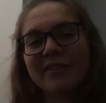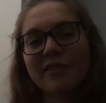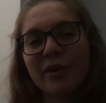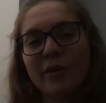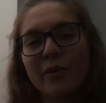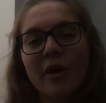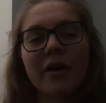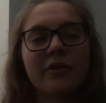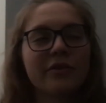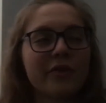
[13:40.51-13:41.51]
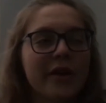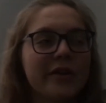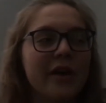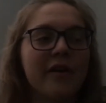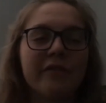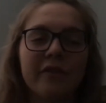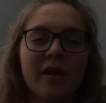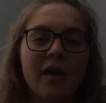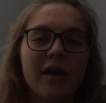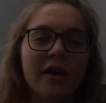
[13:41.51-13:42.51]
So I'll try to have
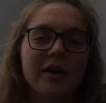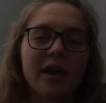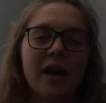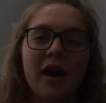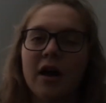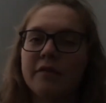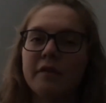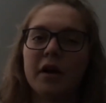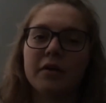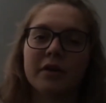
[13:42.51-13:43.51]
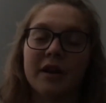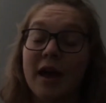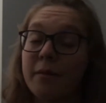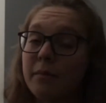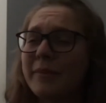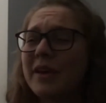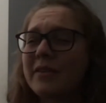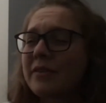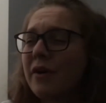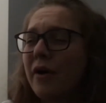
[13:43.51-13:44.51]
like a half hour nap
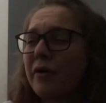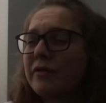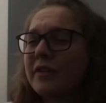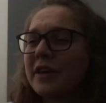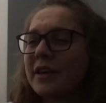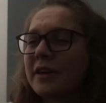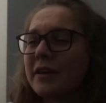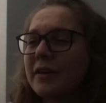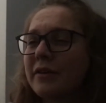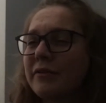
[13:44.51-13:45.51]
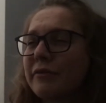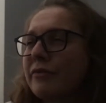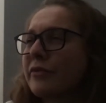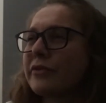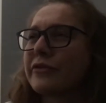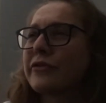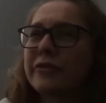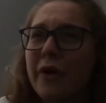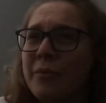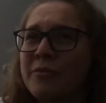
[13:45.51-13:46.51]
because coffee for
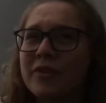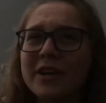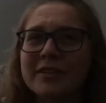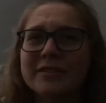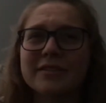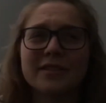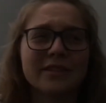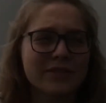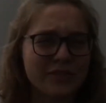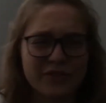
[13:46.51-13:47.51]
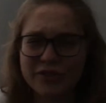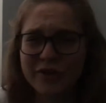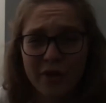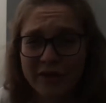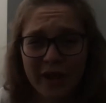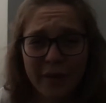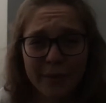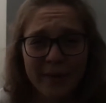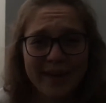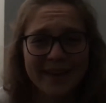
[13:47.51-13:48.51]
some reason is just not
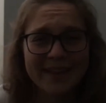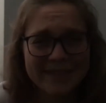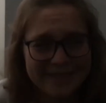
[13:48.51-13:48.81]
helping.